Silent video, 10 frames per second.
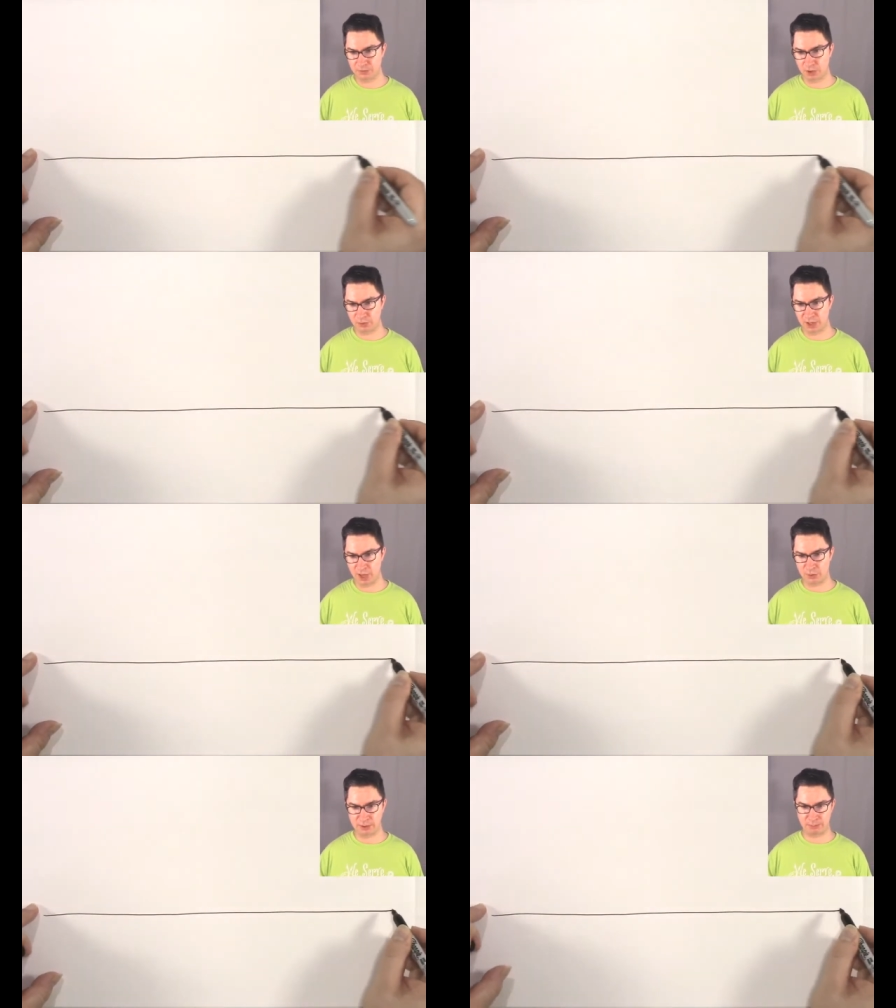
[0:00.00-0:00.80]
Okay,
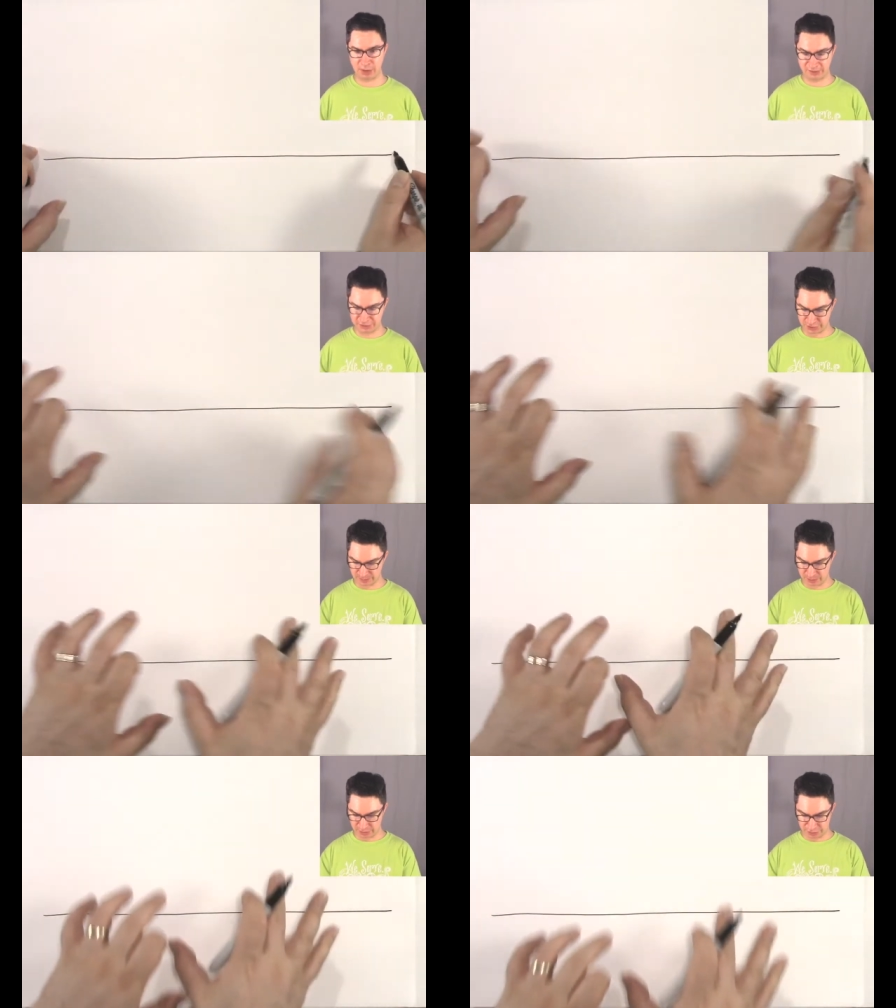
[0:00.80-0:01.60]
we're going to break this
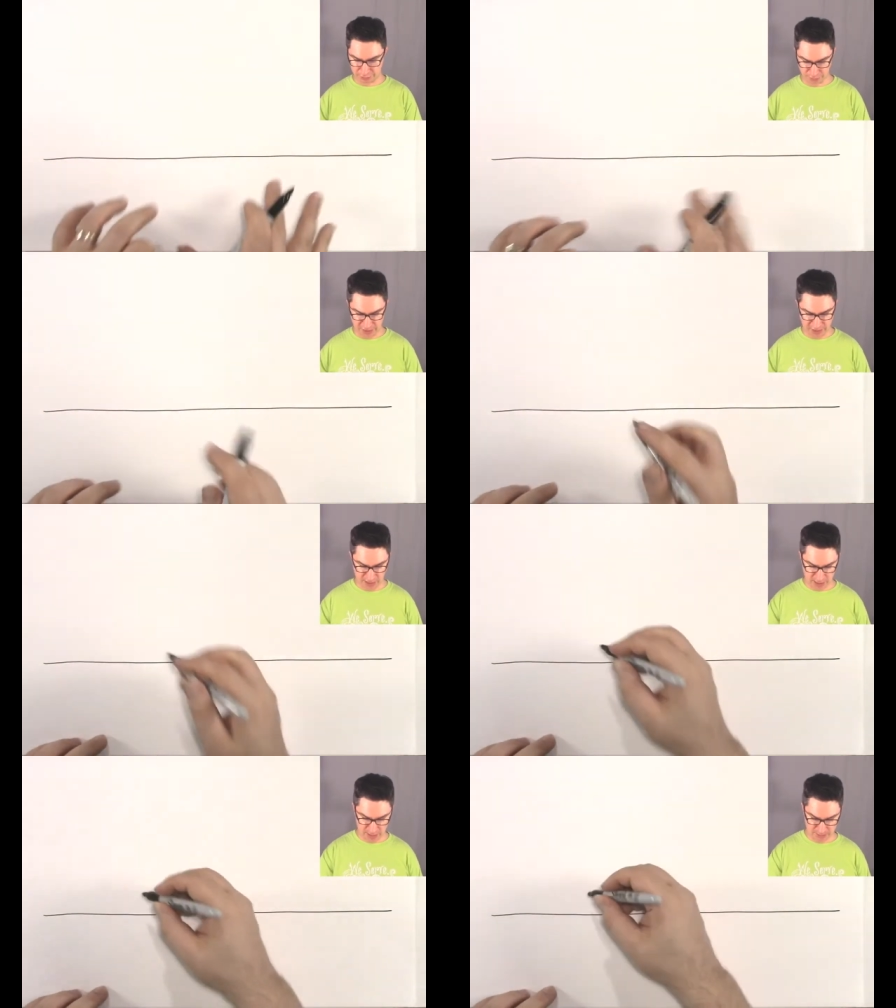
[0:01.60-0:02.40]
up into three
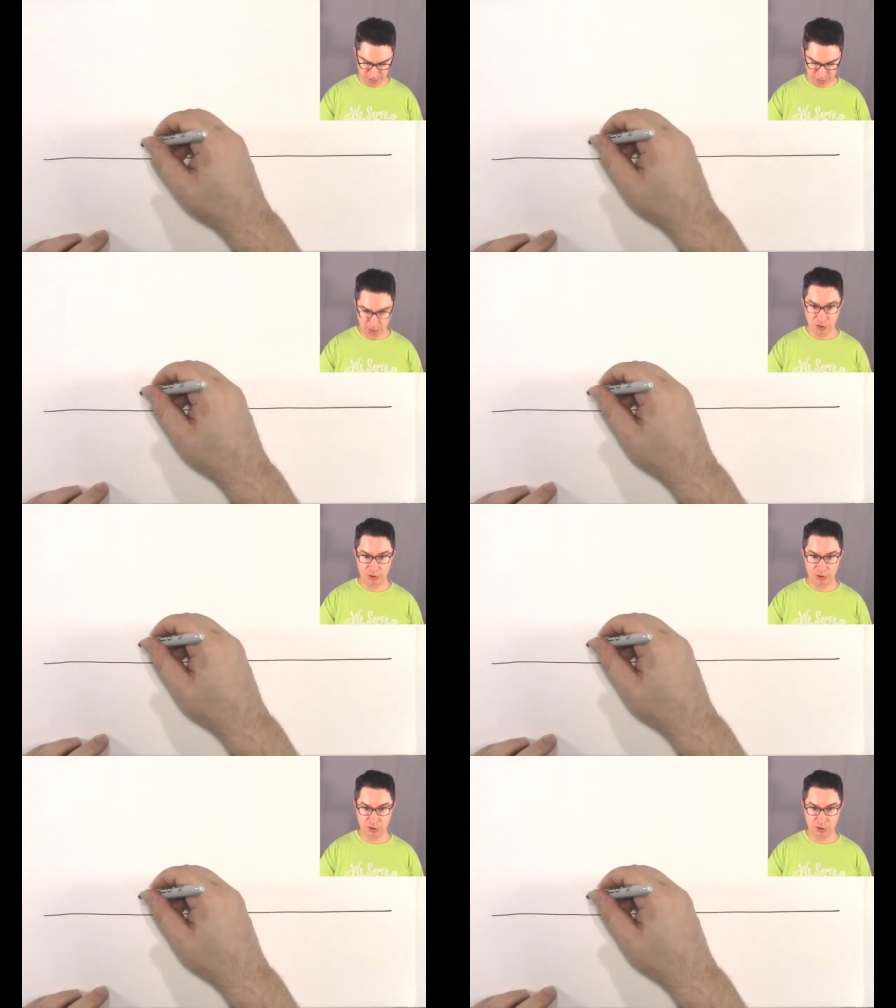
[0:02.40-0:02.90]
columns.